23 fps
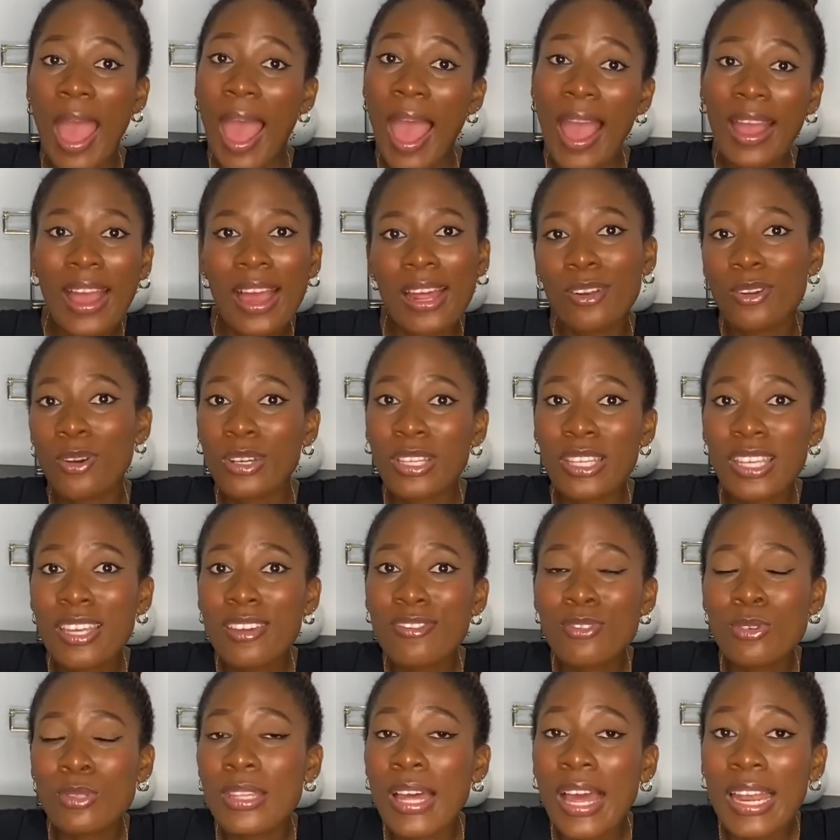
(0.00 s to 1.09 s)
I cannot
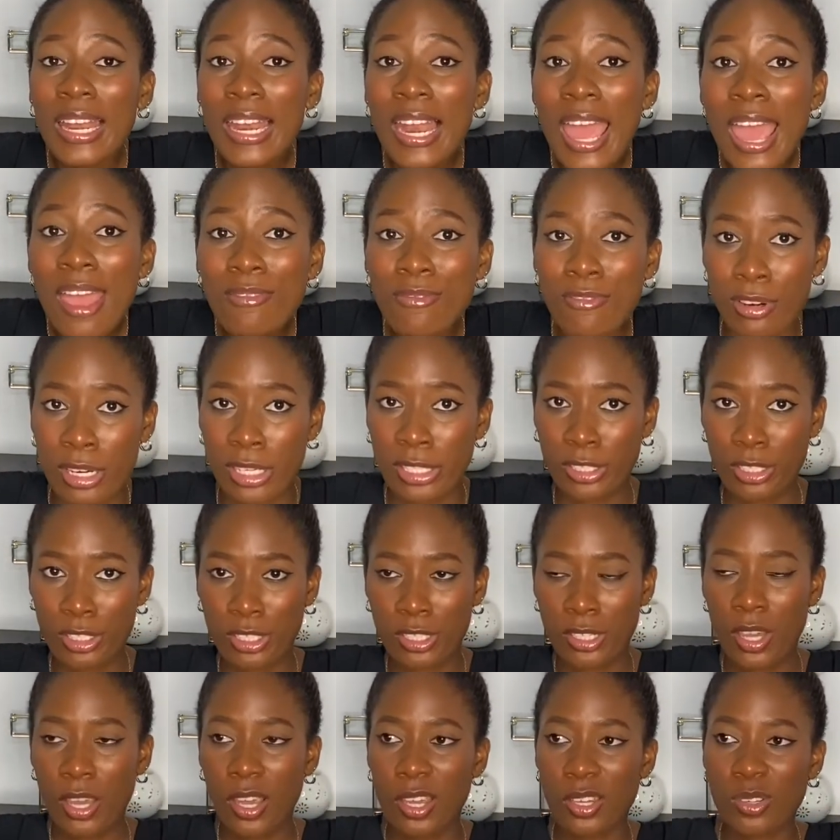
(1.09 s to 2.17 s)
give you that leverage.
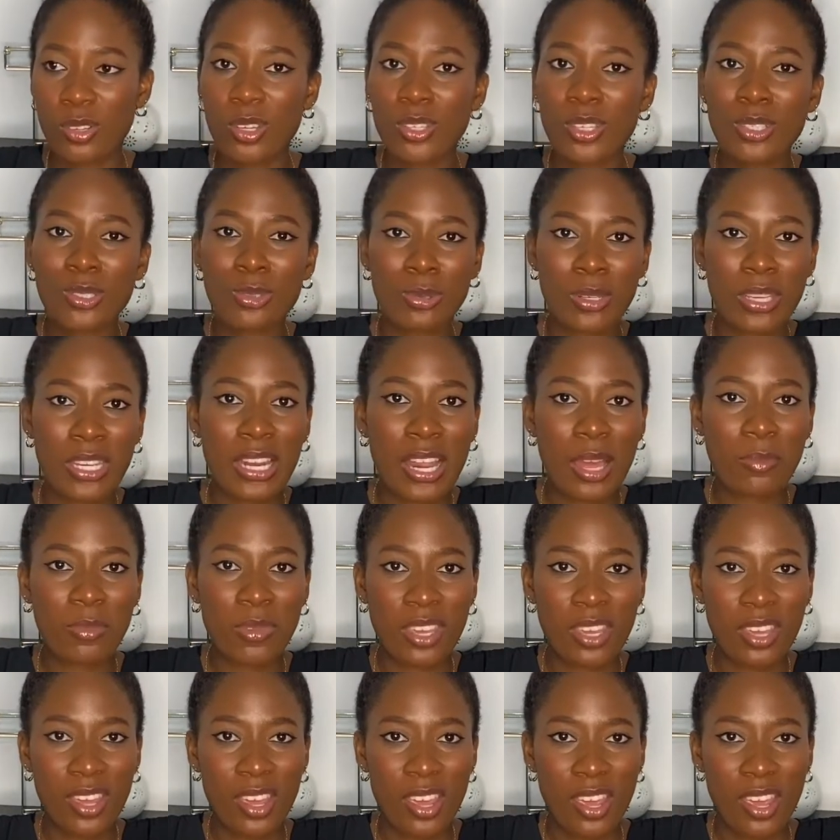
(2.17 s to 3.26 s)
She was just looking at me.